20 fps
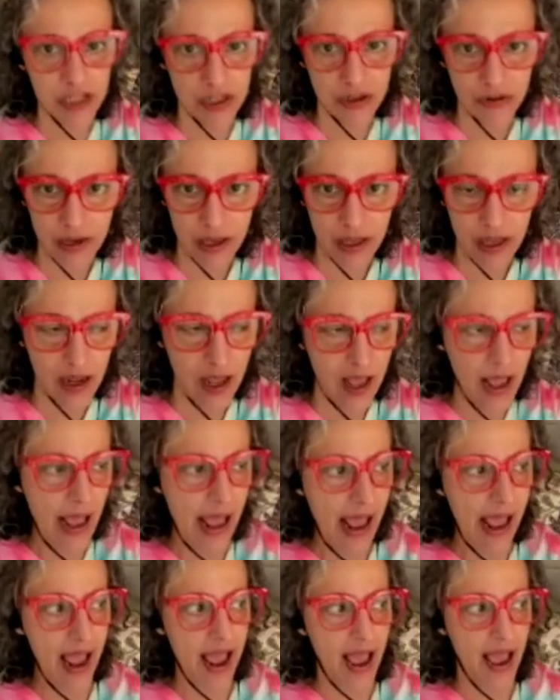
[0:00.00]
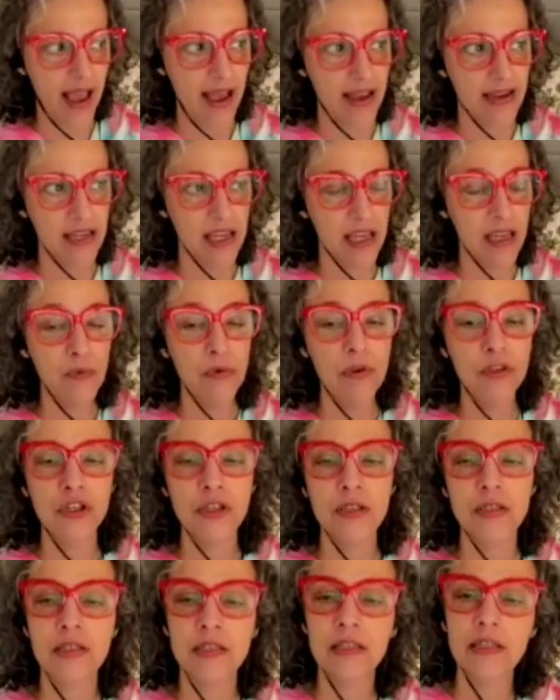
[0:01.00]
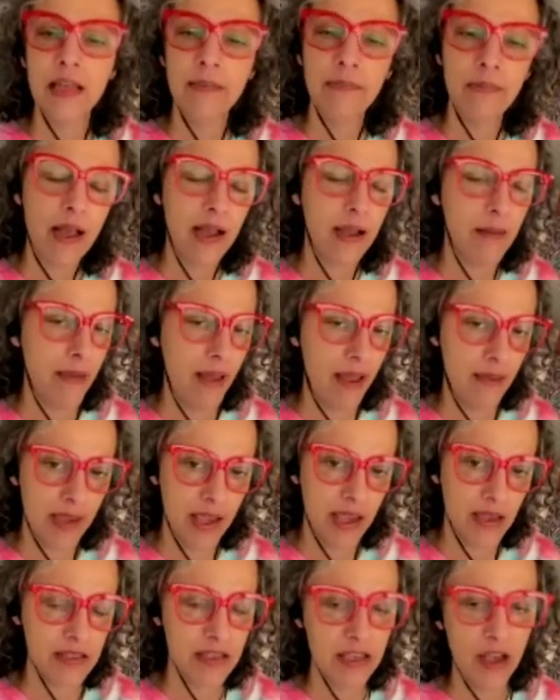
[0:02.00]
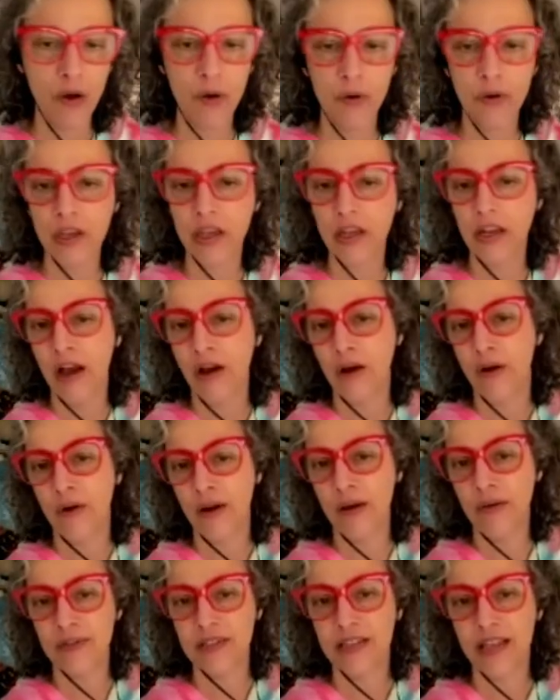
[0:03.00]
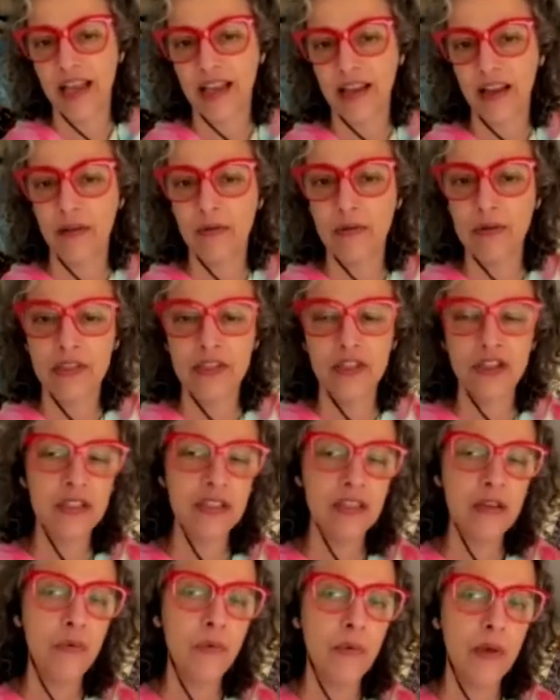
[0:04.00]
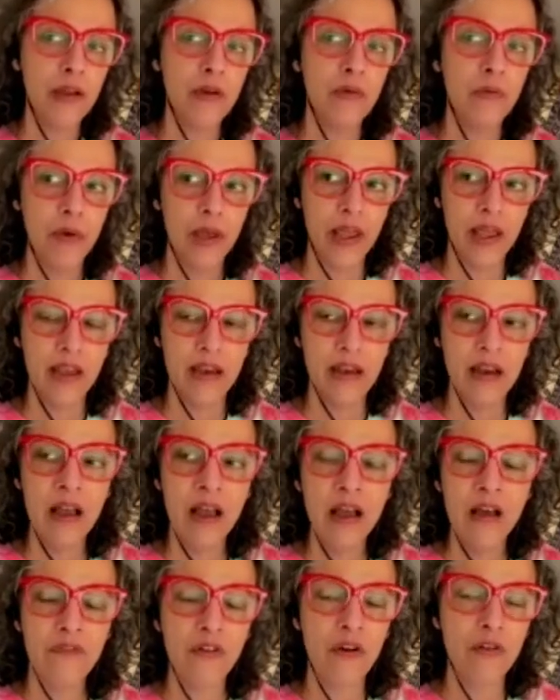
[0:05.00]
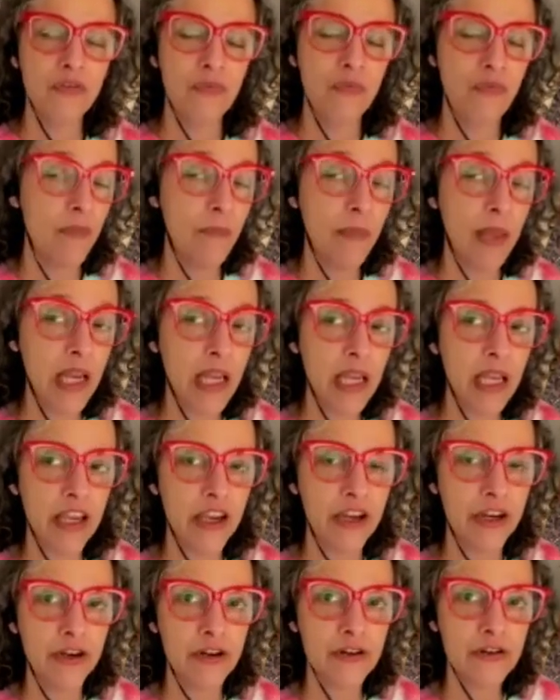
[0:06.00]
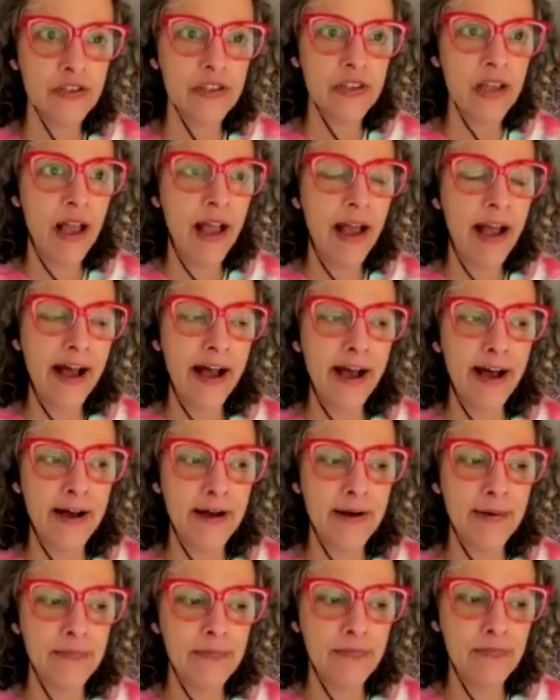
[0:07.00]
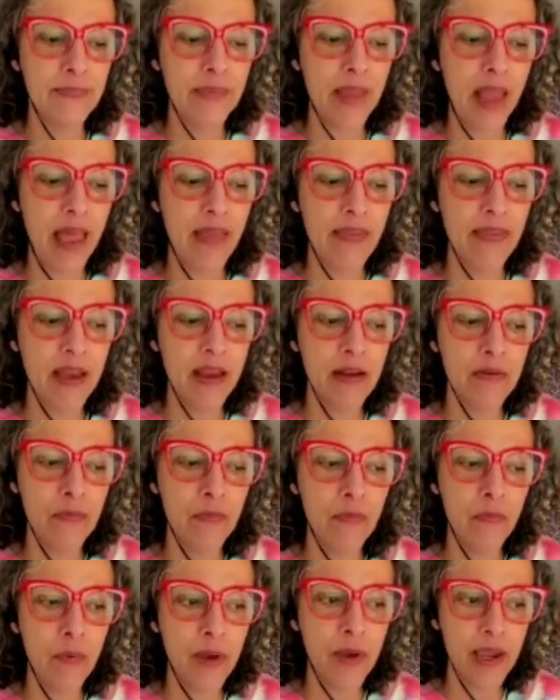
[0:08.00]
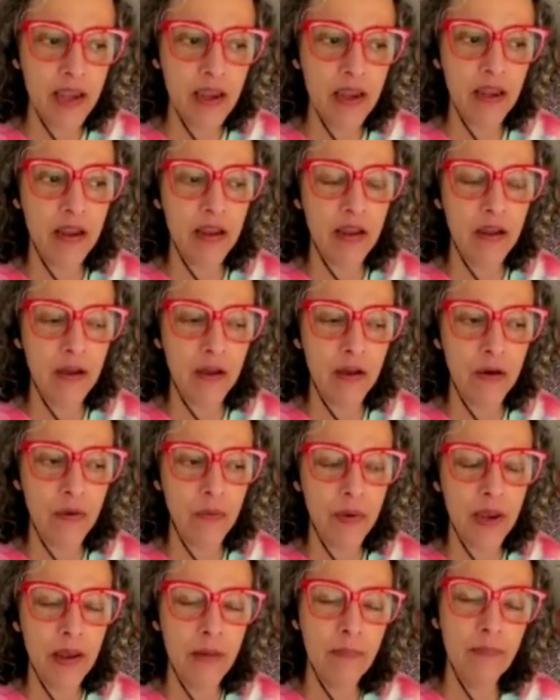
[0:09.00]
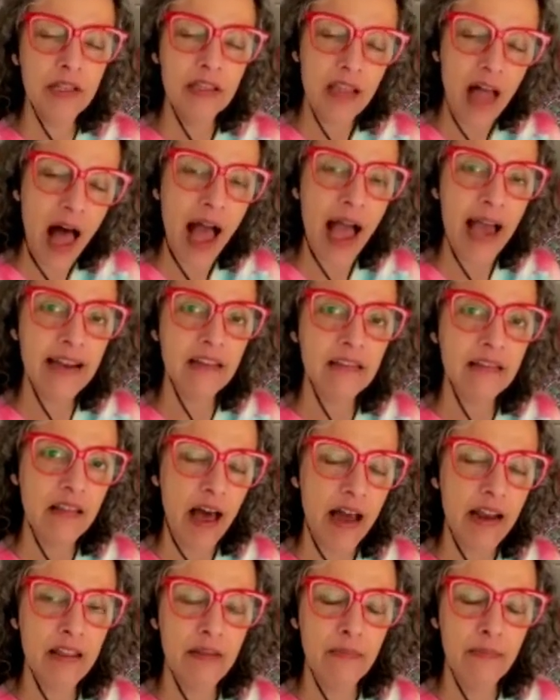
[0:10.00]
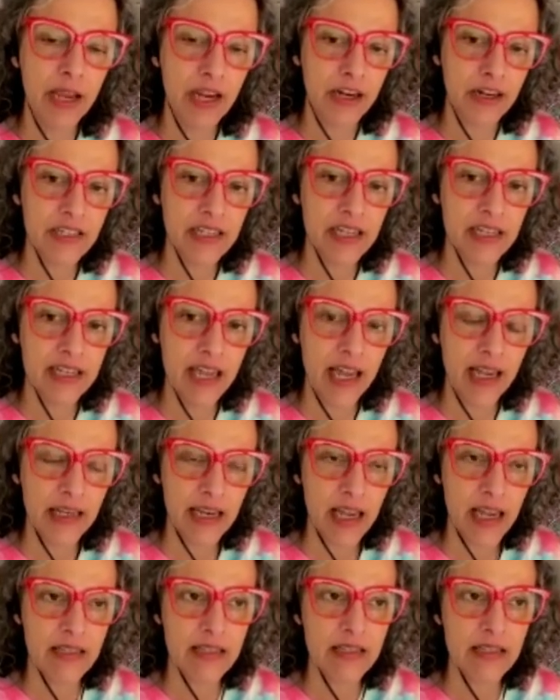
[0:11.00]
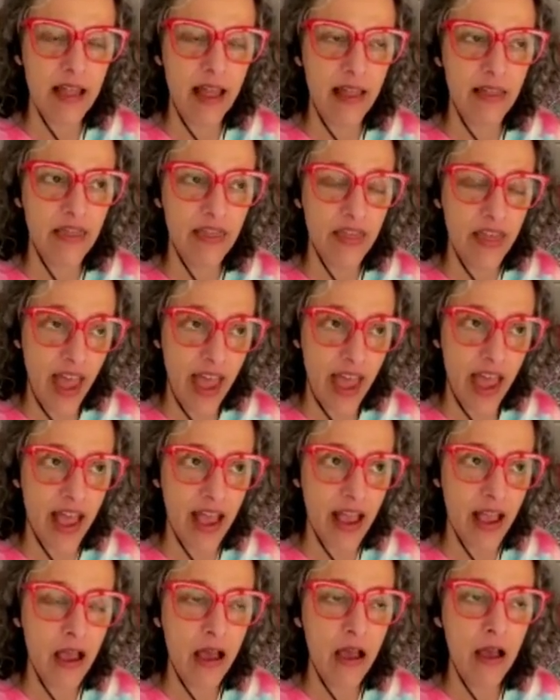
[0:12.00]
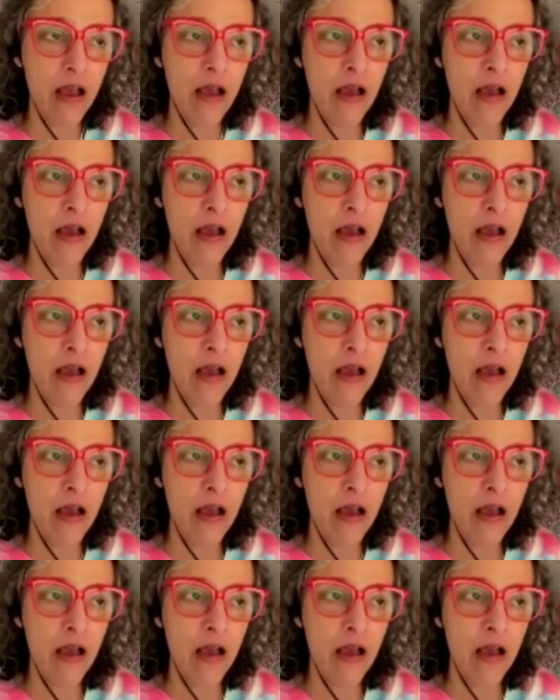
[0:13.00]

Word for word: do it. And he would just sleep like a baby. So, you know, it was like, it was just a win win for, for many years. Um, and then we, we applied a lot of the parenting techniques that they,